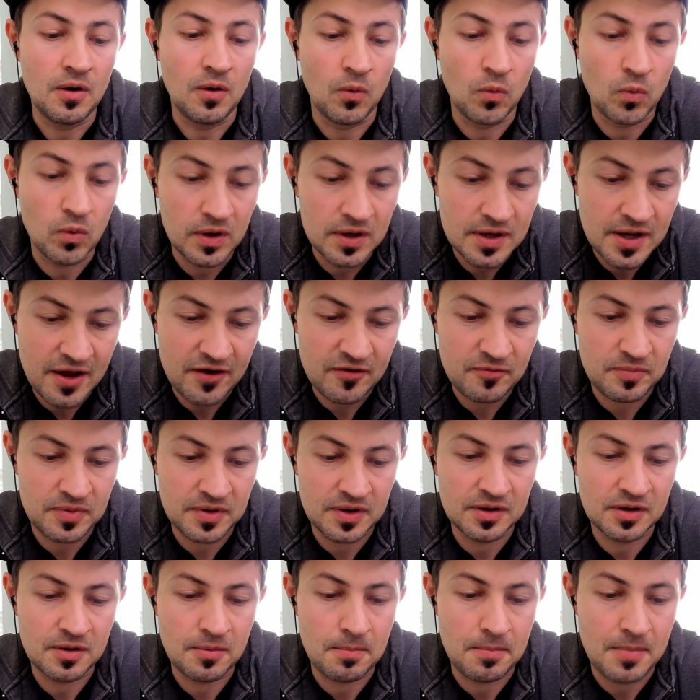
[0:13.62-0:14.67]
what have
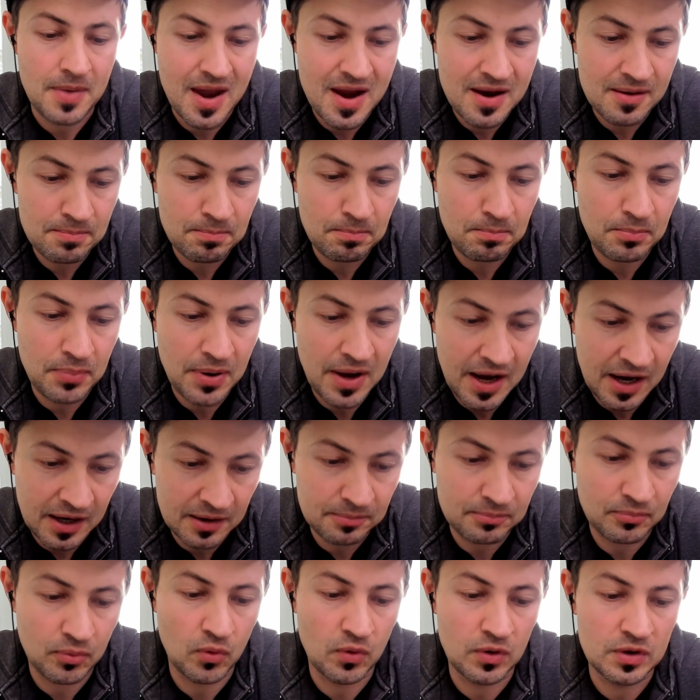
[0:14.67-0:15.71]
been the main
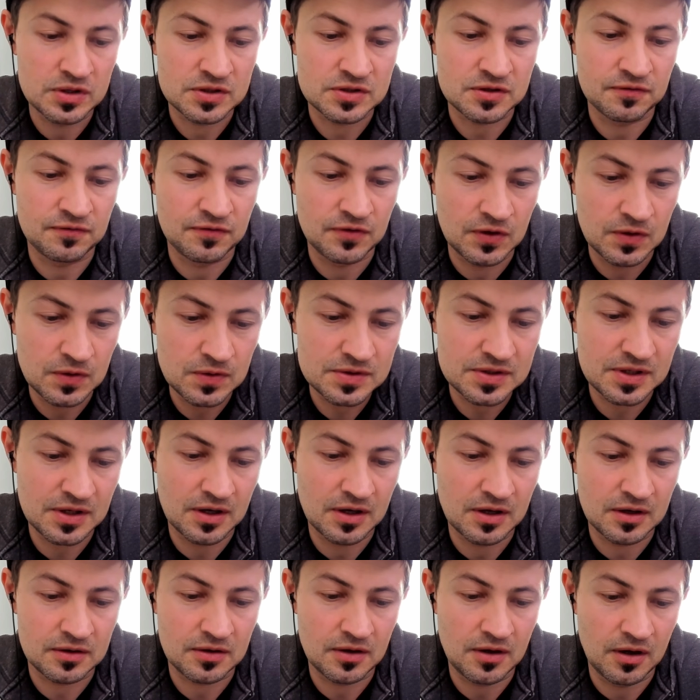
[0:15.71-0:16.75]
pain points of
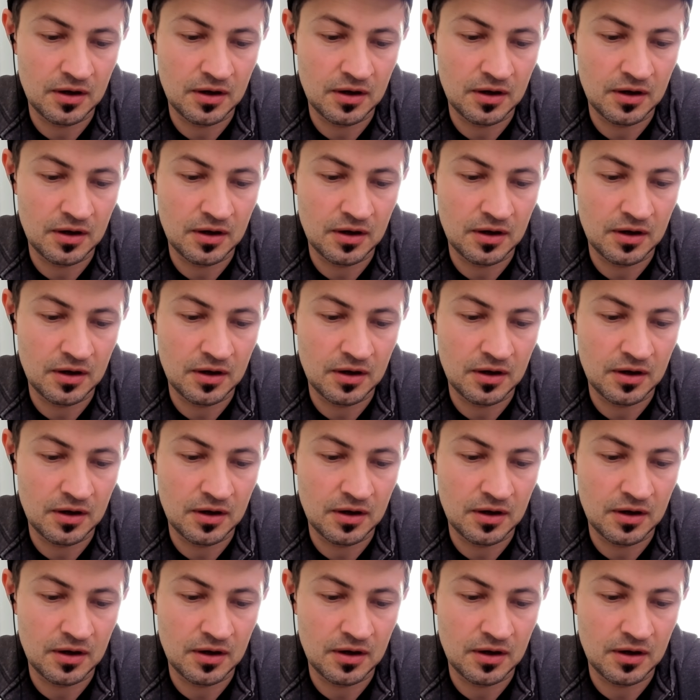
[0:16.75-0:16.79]
using it